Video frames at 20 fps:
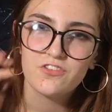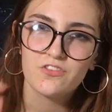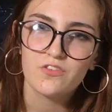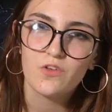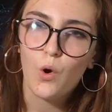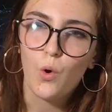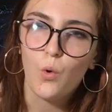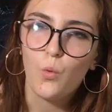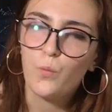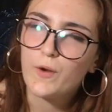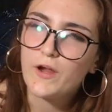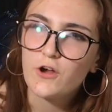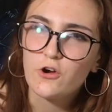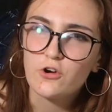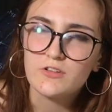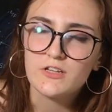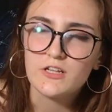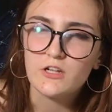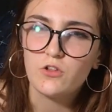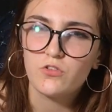just a
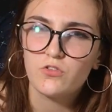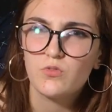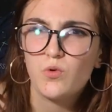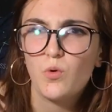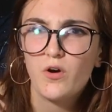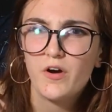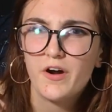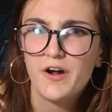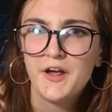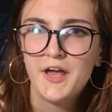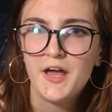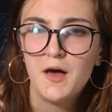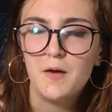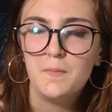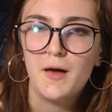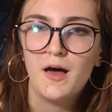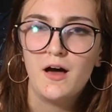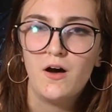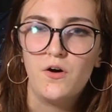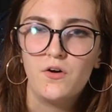weird little story
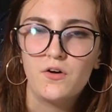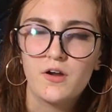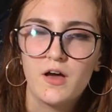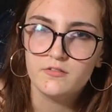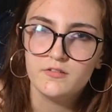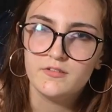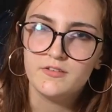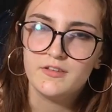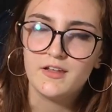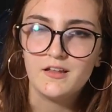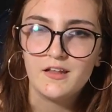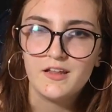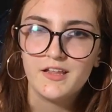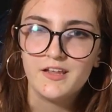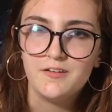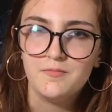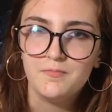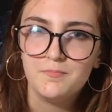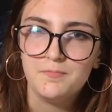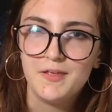about
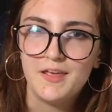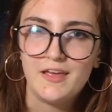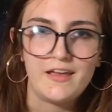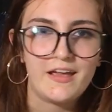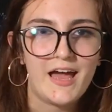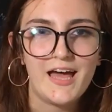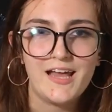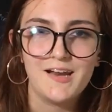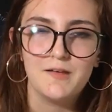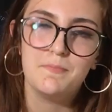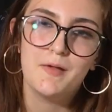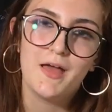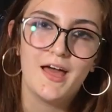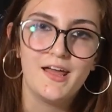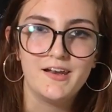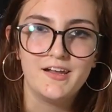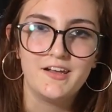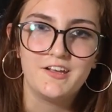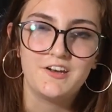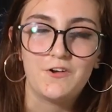Dylan being kind of
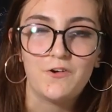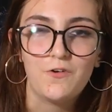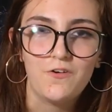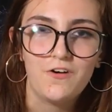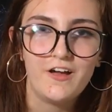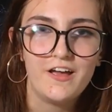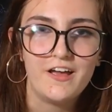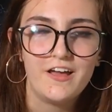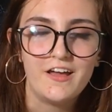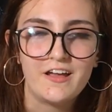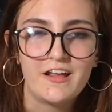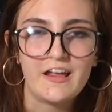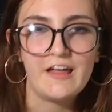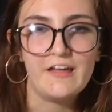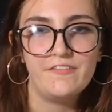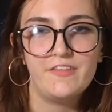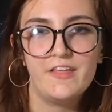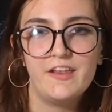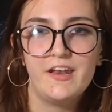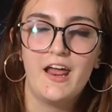petty and annoying,
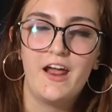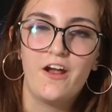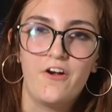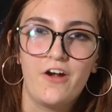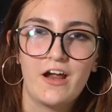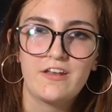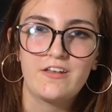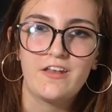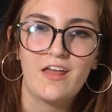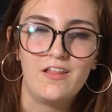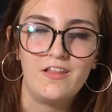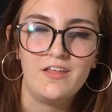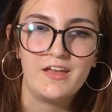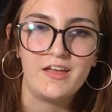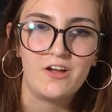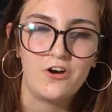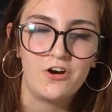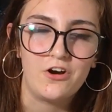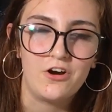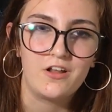and then Eric
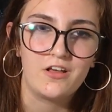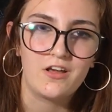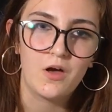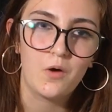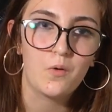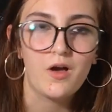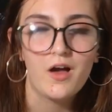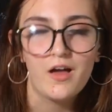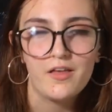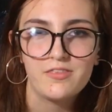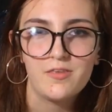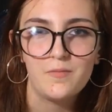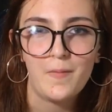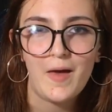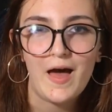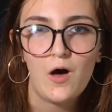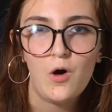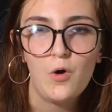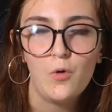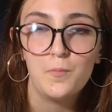telling her to go cuss him
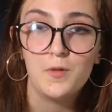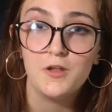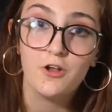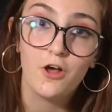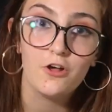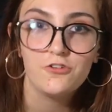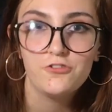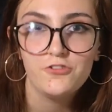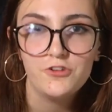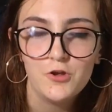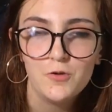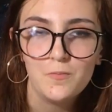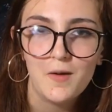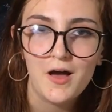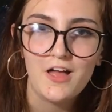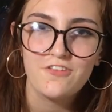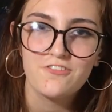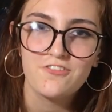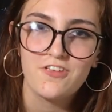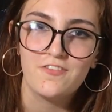out, but not too
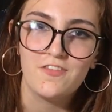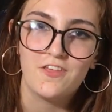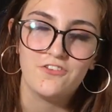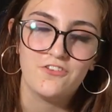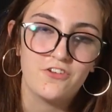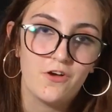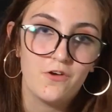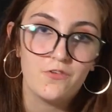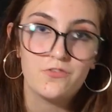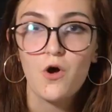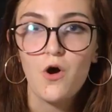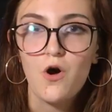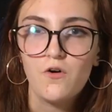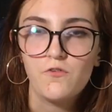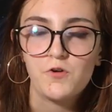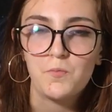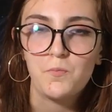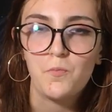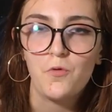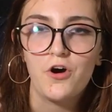much, and then she goes
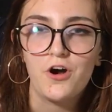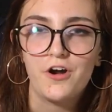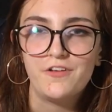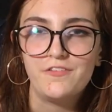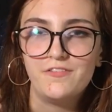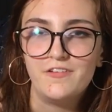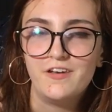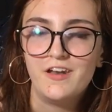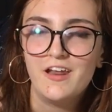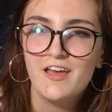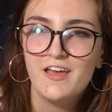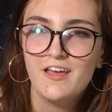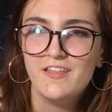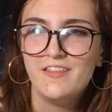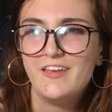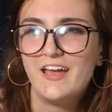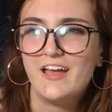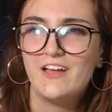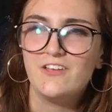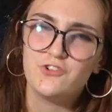overboard, and
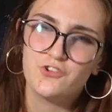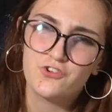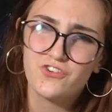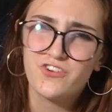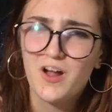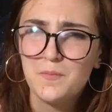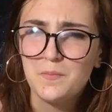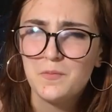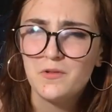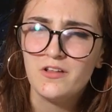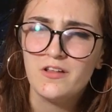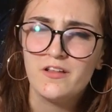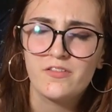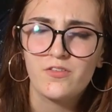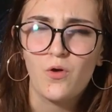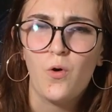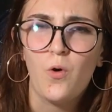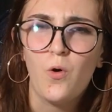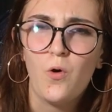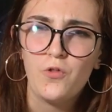they get in trouble.
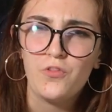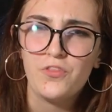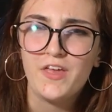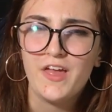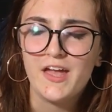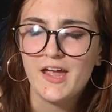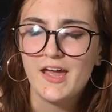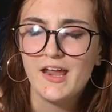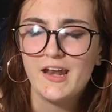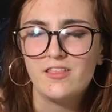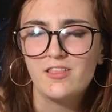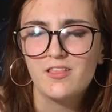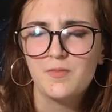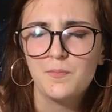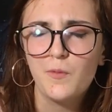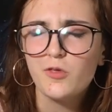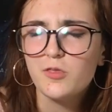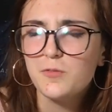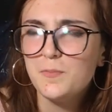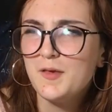It's a whole thing, and it's
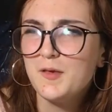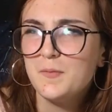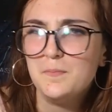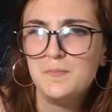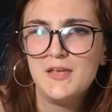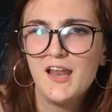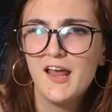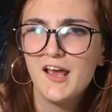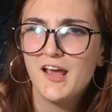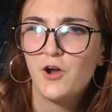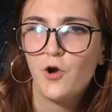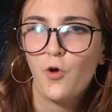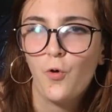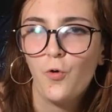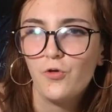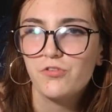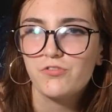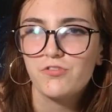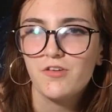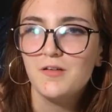supposed to be comedic and
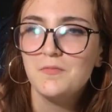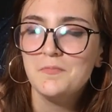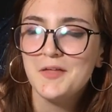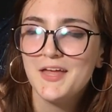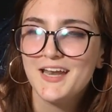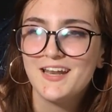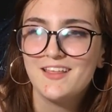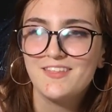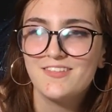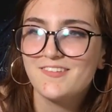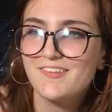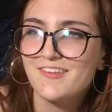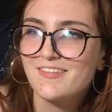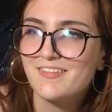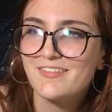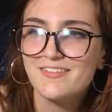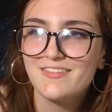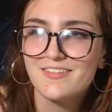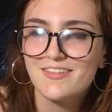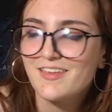wholesome, and it's
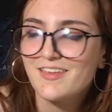just,